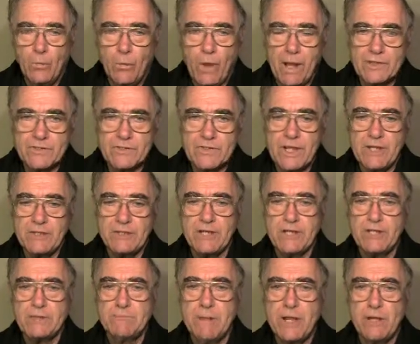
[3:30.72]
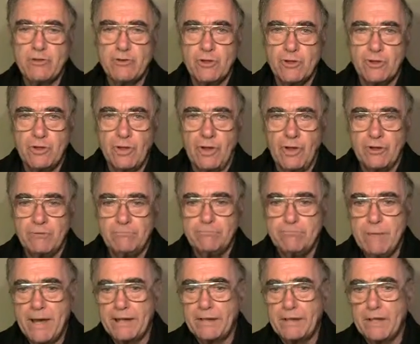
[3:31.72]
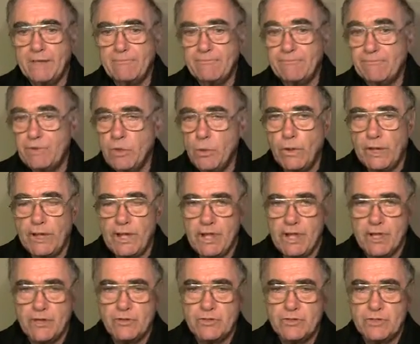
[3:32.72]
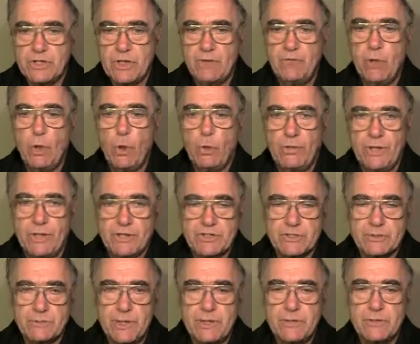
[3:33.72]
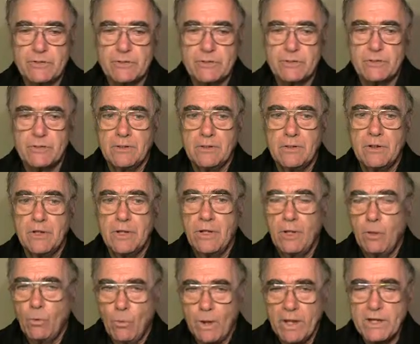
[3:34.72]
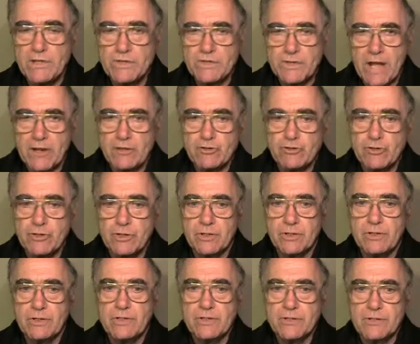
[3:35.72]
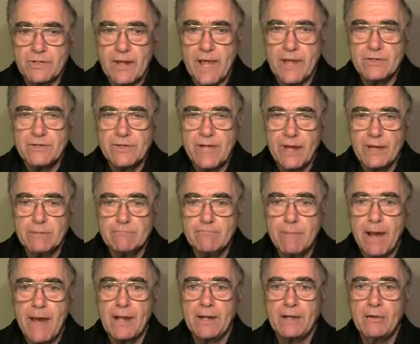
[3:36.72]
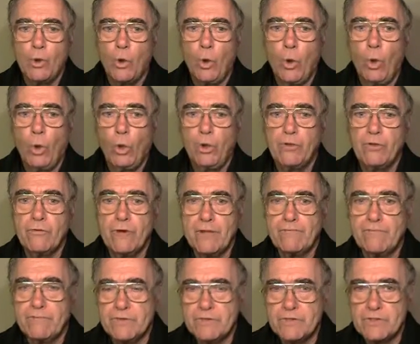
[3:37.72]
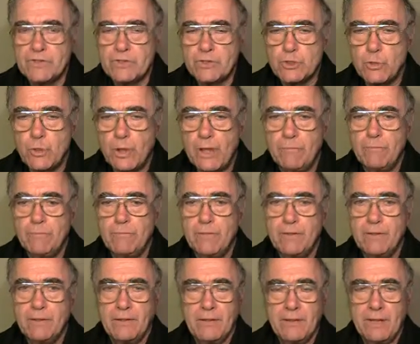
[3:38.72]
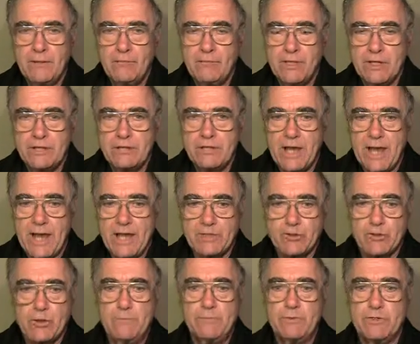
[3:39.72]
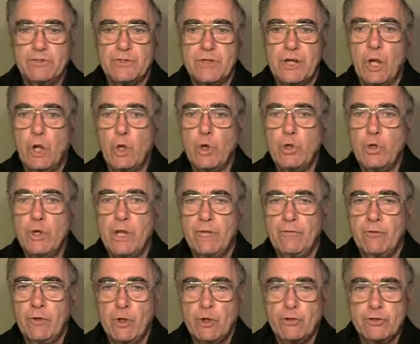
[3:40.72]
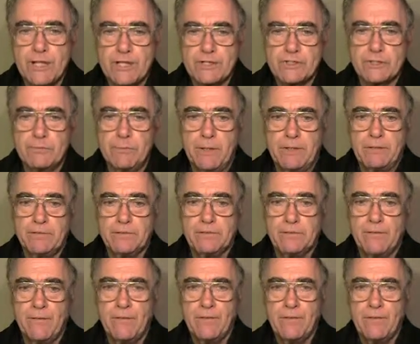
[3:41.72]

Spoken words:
While Satan is mentioned on but few occasions in the Old Testament, one such stands out among all the references to him in the entire scriptures, including the New Testament.